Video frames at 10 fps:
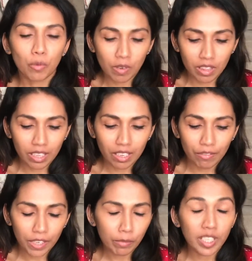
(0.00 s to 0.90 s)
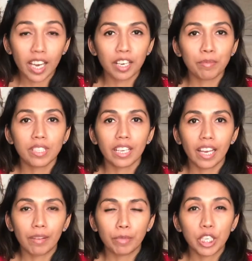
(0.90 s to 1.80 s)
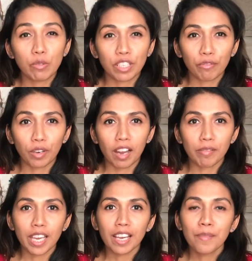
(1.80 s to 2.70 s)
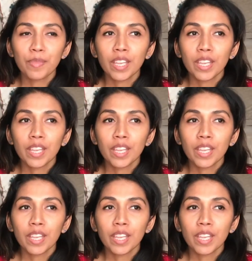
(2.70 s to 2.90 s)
or the favorite items that I have been using for Aria.